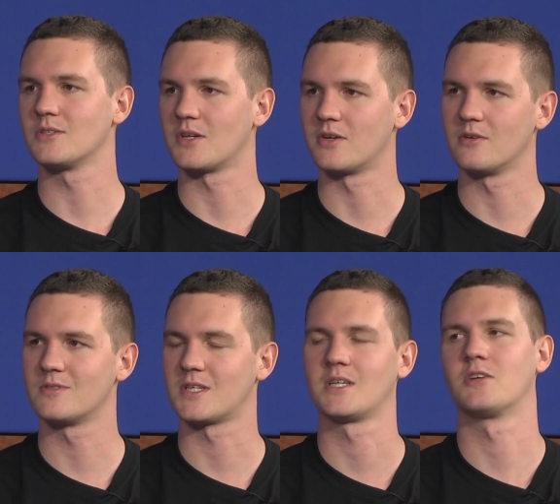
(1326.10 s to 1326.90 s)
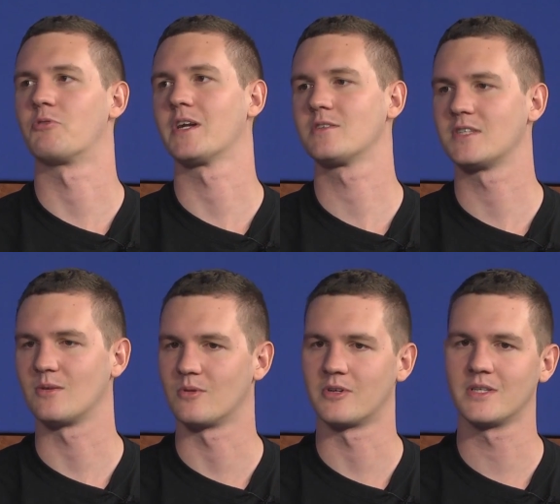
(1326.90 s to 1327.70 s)
I don't know if it's like a direct
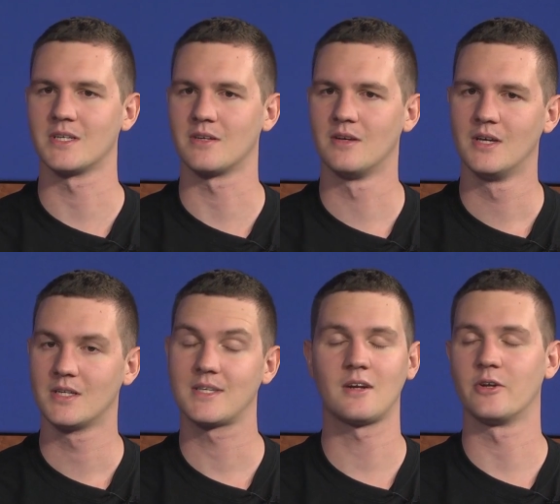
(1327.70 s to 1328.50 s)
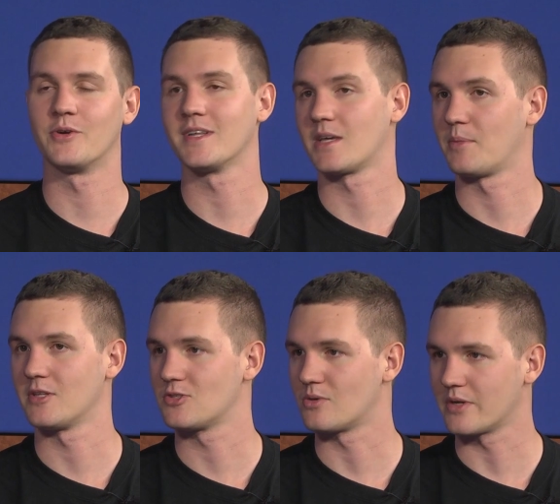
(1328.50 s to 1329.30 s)
sequel or anything, because I don't know anything about the
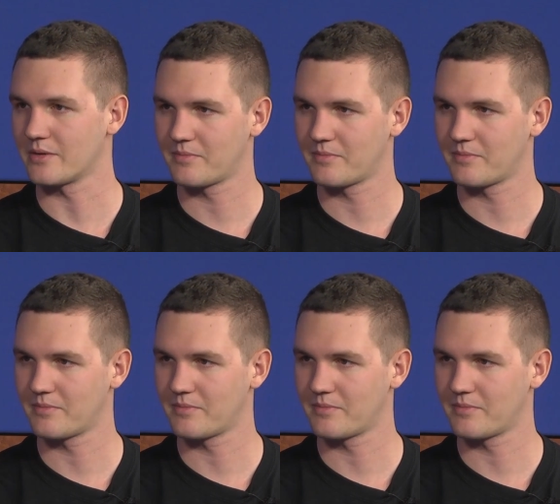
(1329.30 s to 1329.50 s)
story.